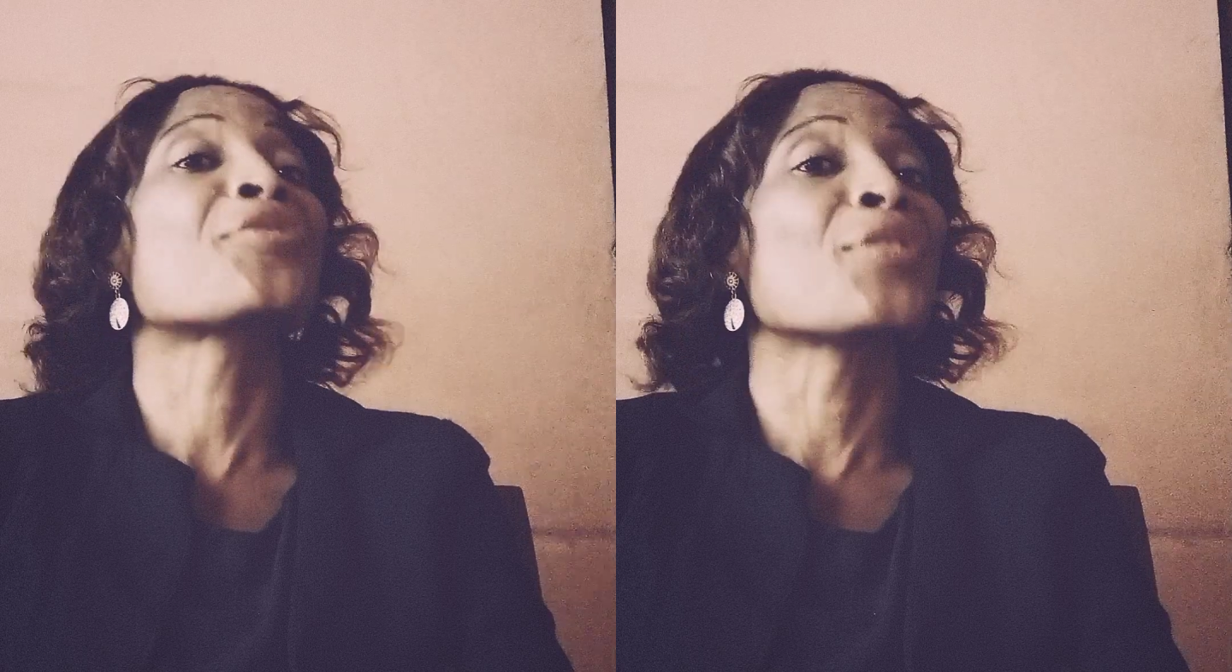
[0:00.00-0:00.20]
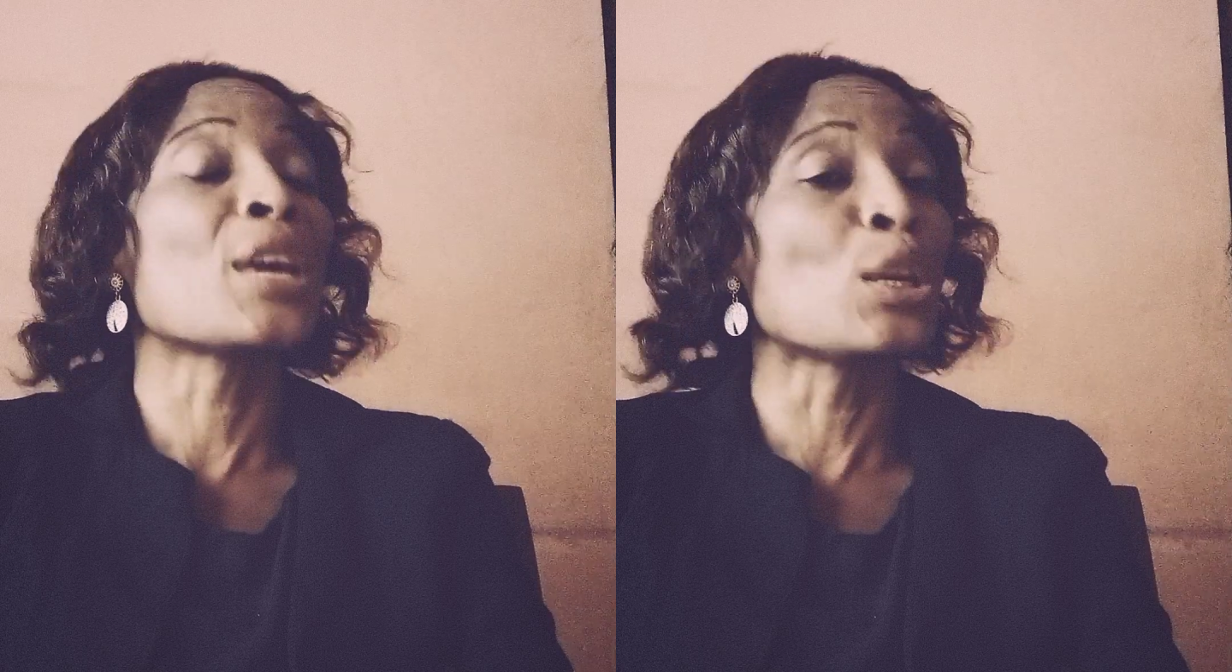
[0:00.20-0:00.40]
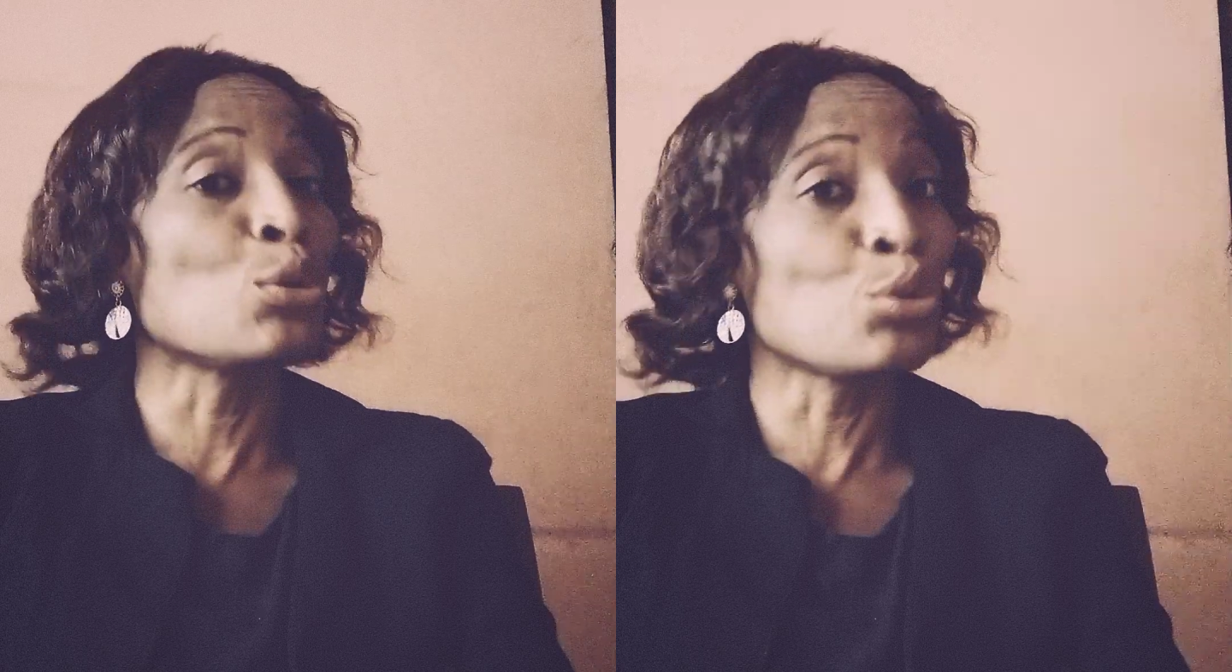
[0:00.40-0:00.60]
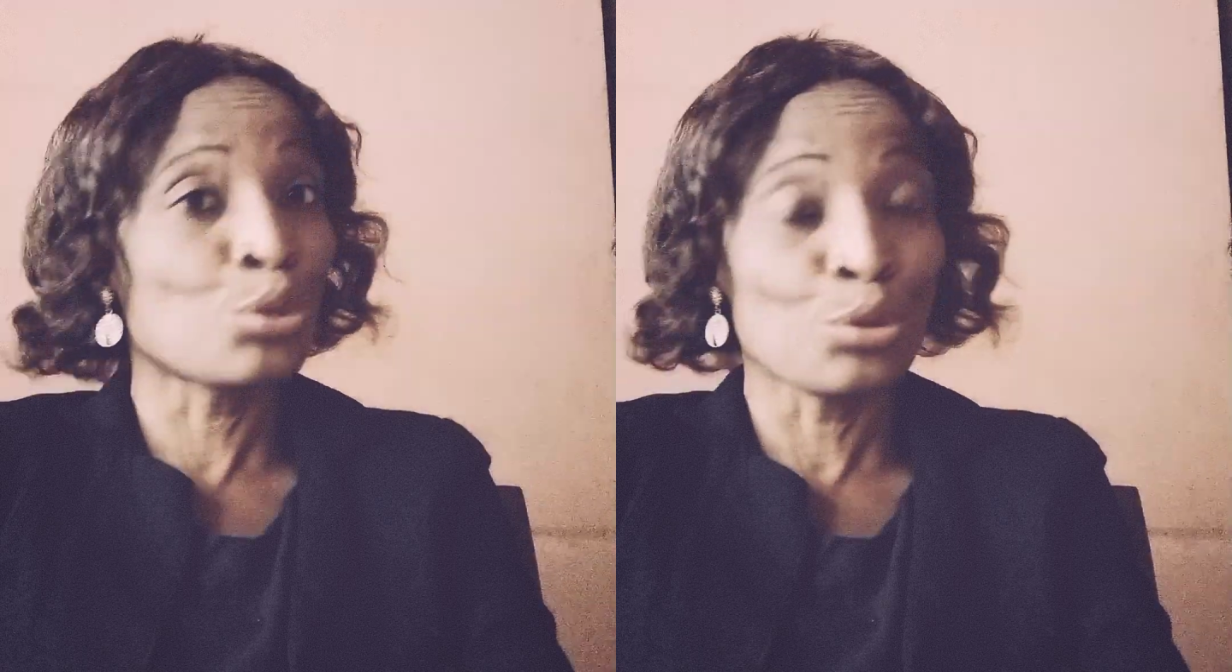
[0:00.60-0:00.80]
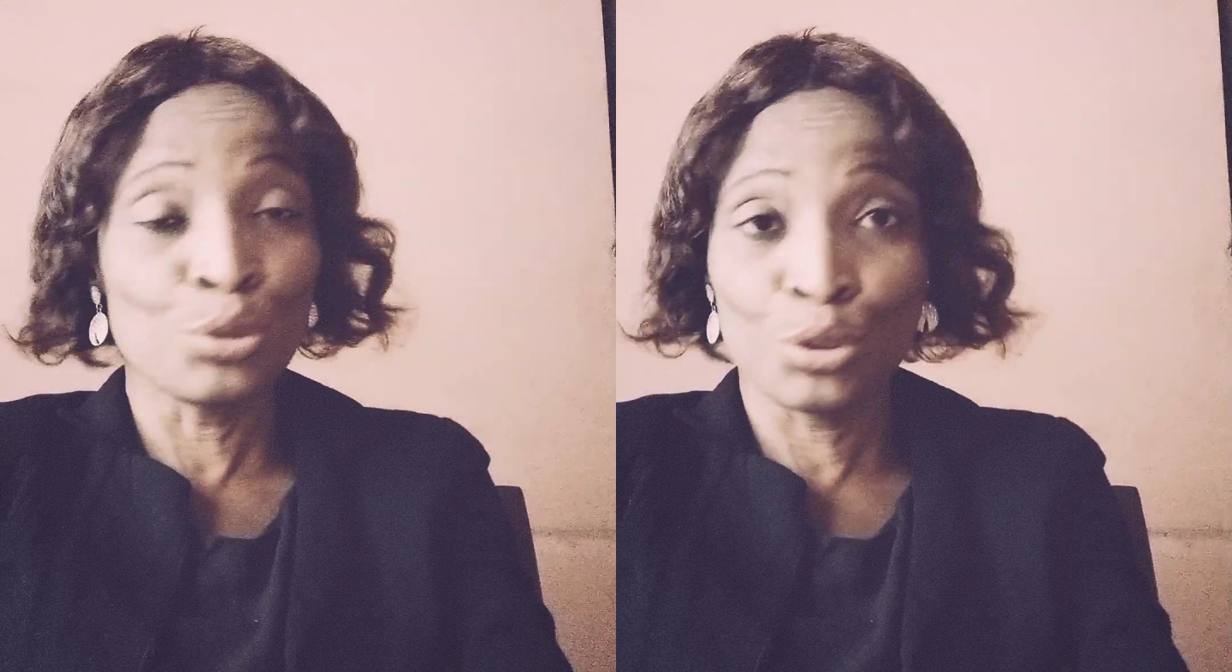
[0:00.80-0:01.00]
thing you
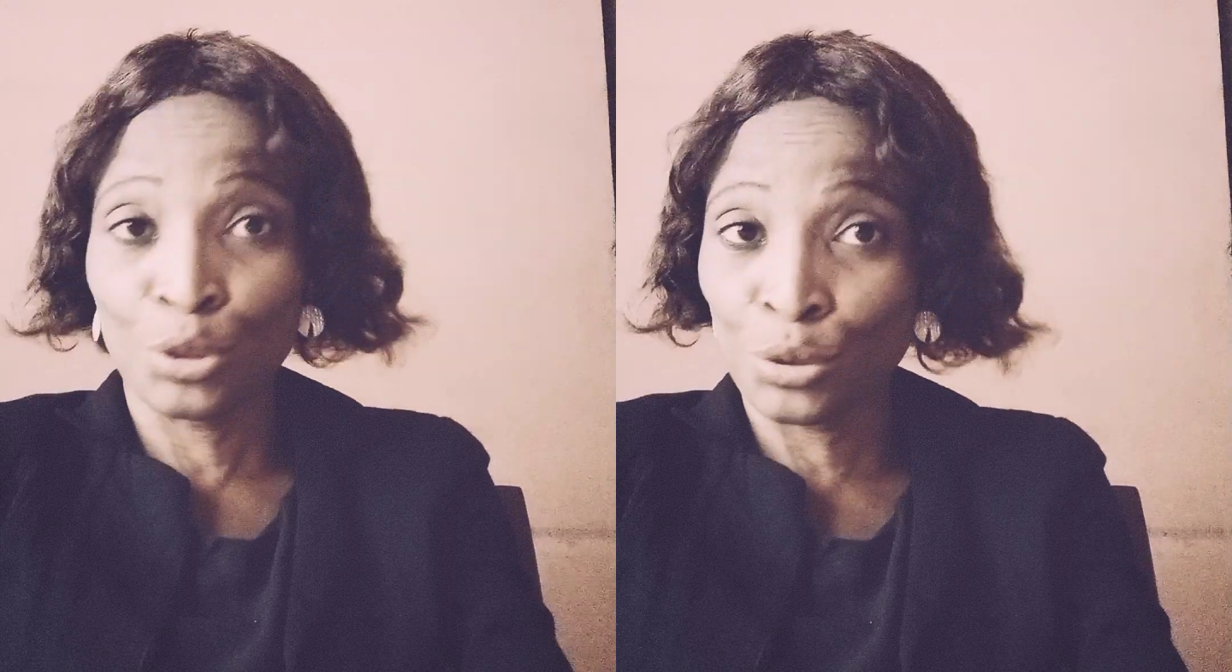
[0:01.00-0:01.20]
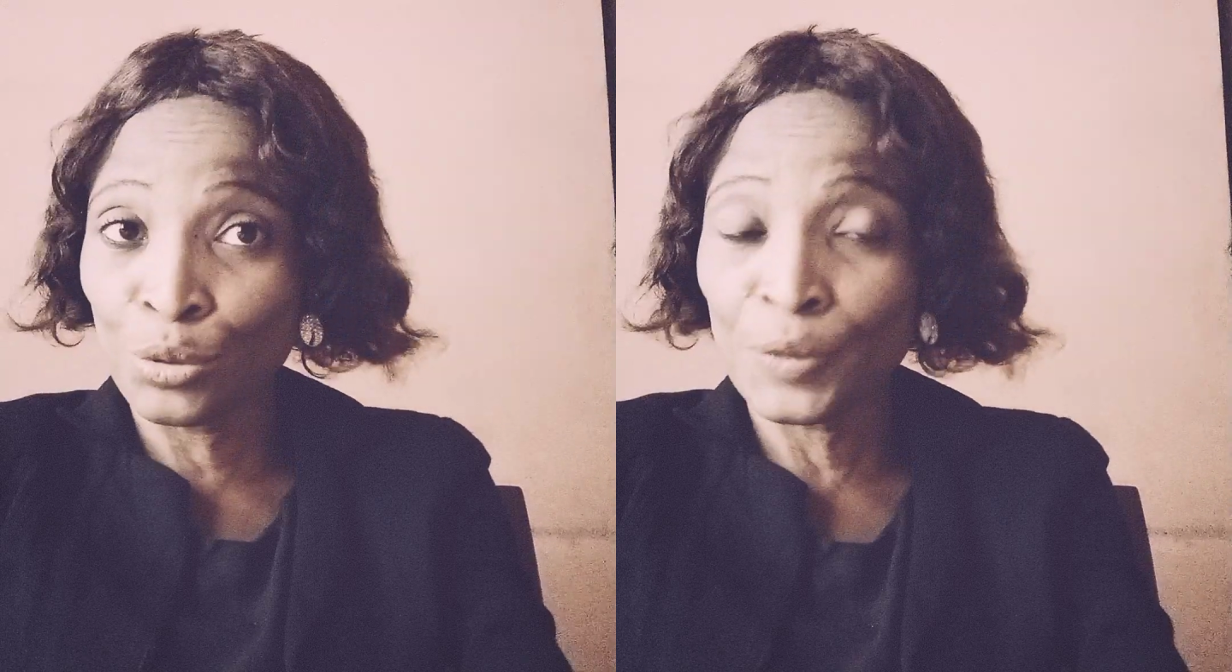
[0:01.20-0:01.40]
should do,